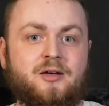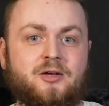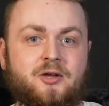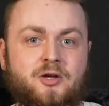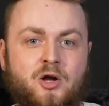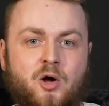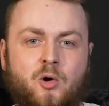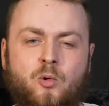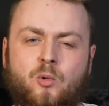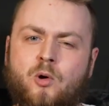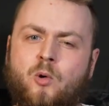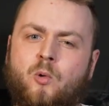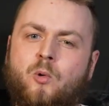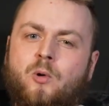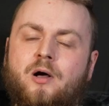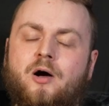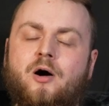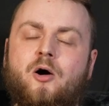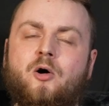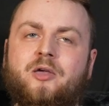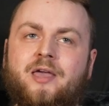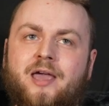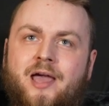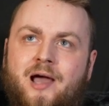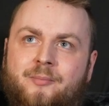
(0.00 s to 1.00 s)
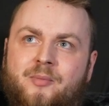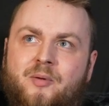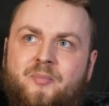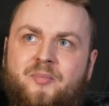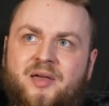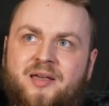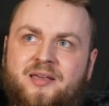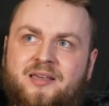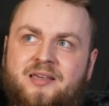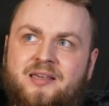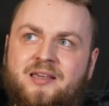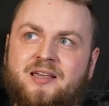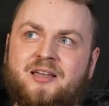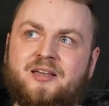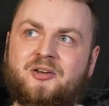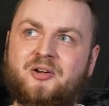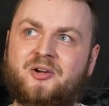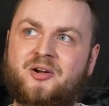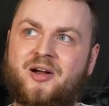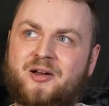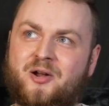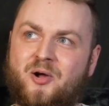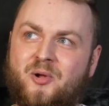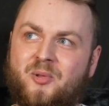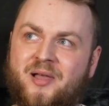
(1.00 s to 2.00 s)
okay, I'm a picky
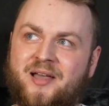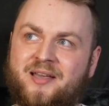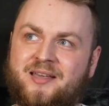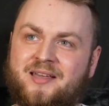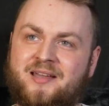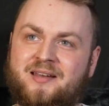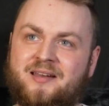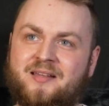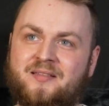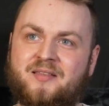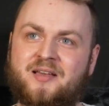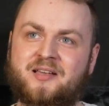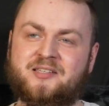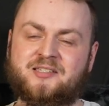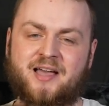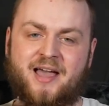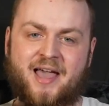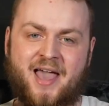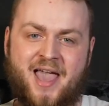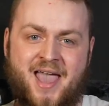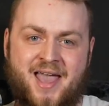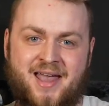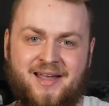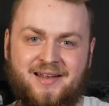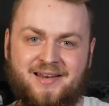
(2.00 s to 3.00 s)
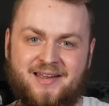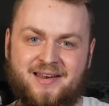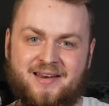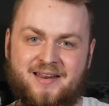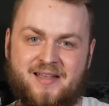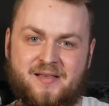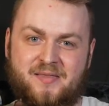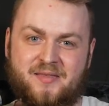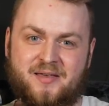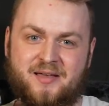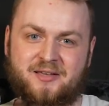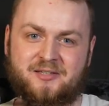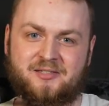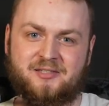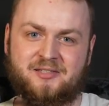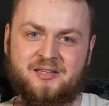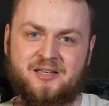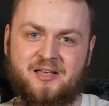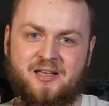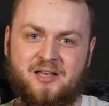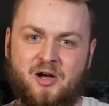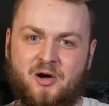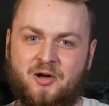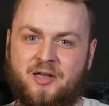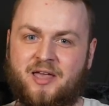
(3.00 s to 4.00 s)
eater. I don't like eating this. I hate eating this.
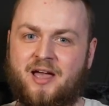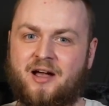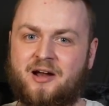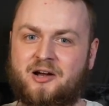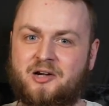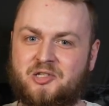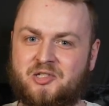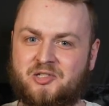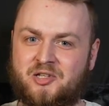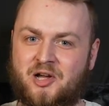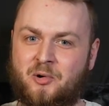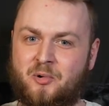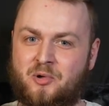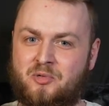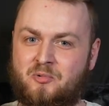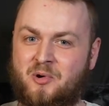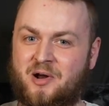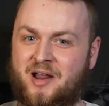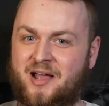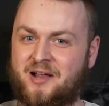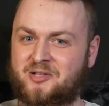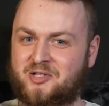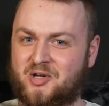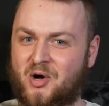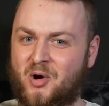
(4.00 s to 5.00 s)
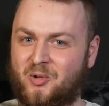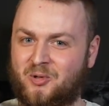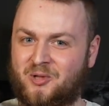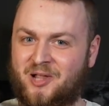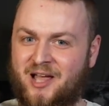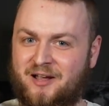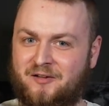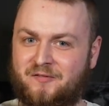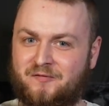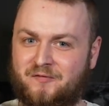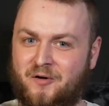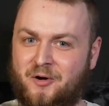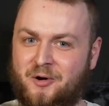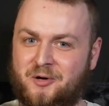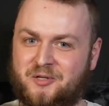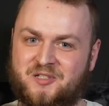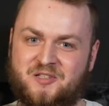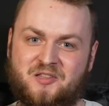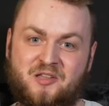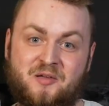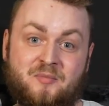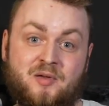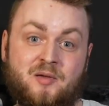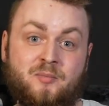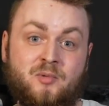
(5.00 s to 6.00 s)
Okay, I'm going to start with what I don't like first.
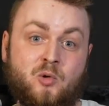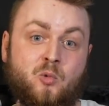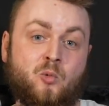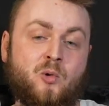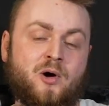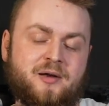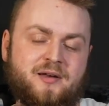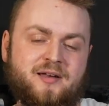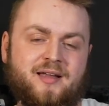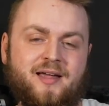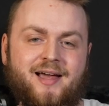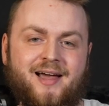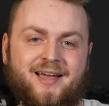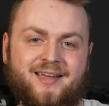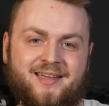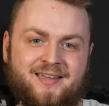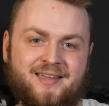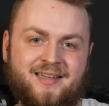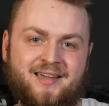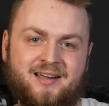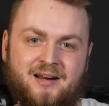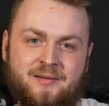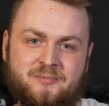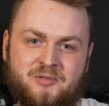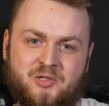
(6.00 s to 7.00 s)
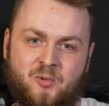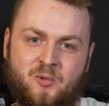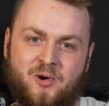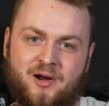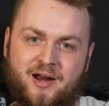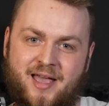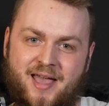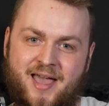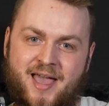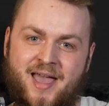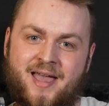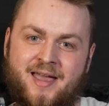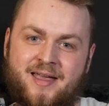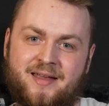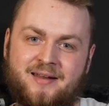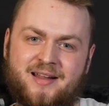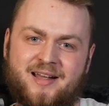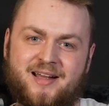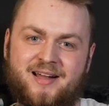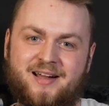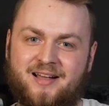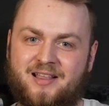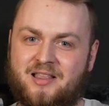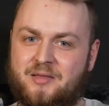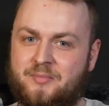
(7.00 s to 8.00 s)
And then maybe one day I can get up to what I hate.
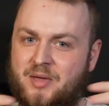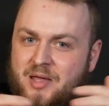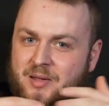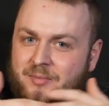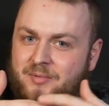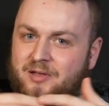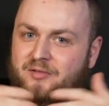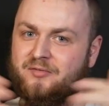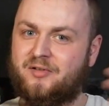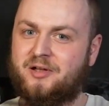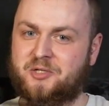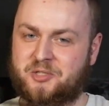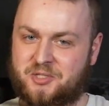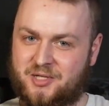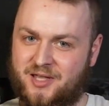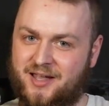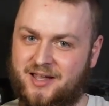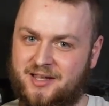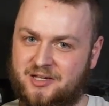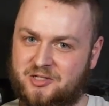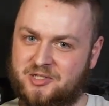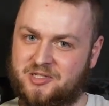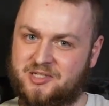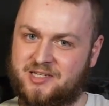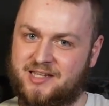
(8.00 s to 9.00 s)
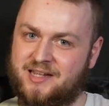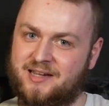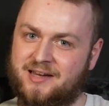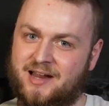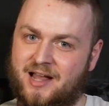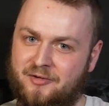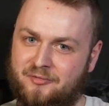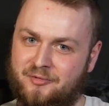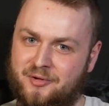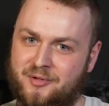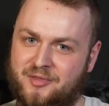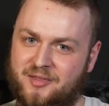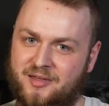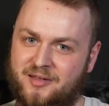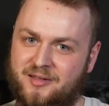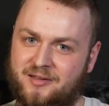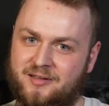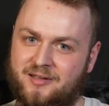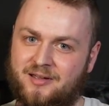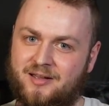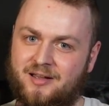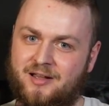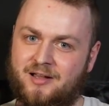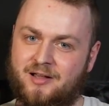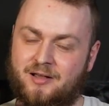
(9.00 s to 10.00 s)
And then maybe eventually I can just eat
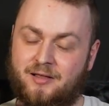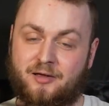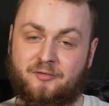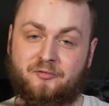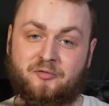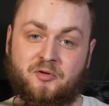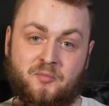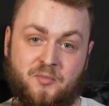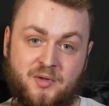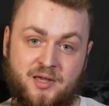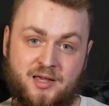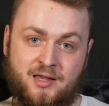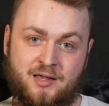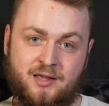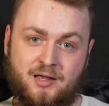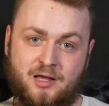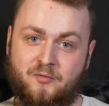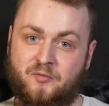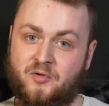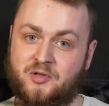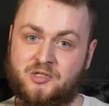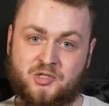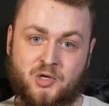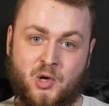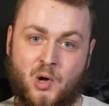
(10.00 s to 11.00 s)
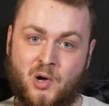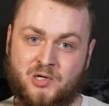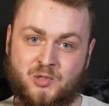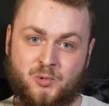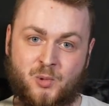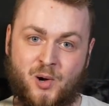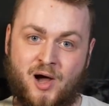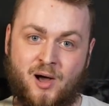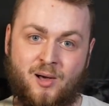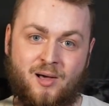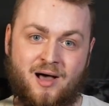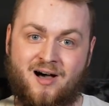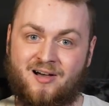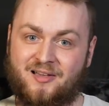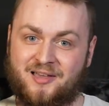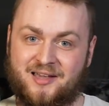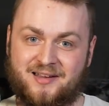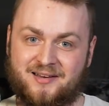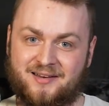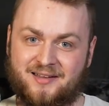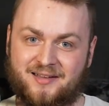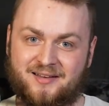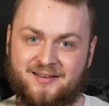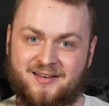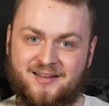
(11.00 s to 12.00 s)
everything. Like for me, if it's cooked well, I'll
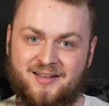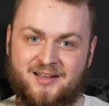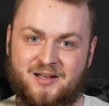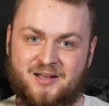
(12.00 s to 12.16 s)
eat it.